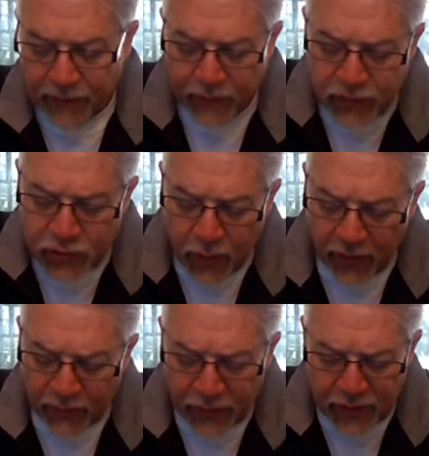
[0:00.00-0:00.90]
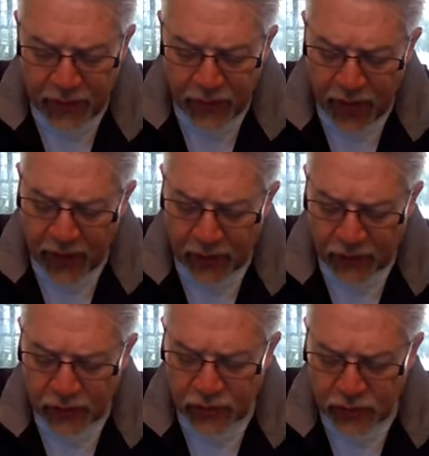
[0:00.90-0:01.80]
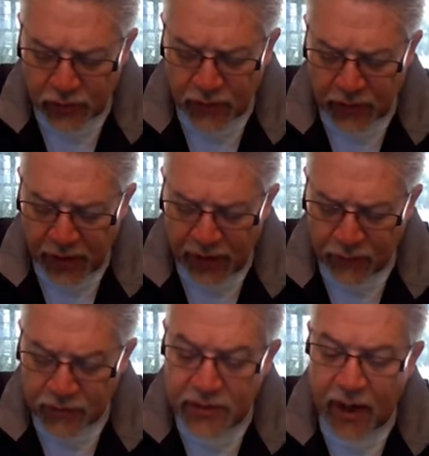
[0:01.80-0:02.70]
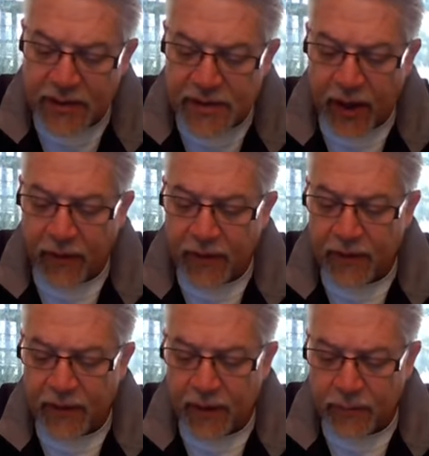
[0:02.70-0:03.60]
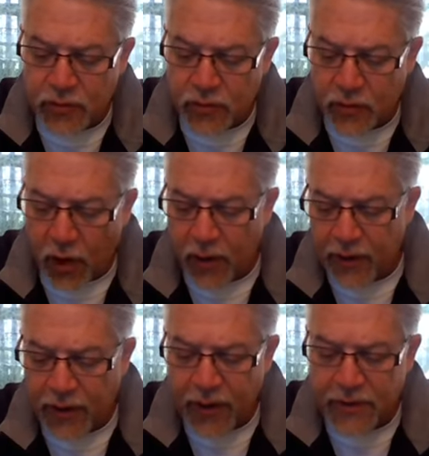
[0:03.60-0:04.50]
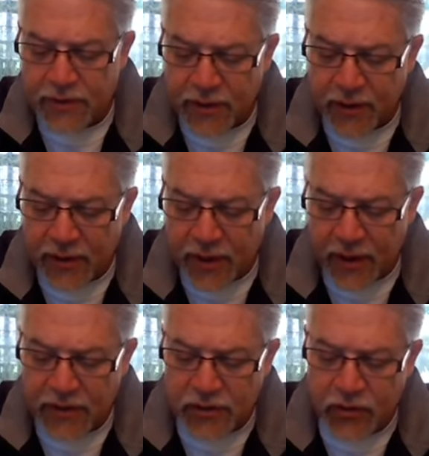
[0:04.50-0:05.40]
Verse 12 Then they understood that he was not telling them to guard against the yeast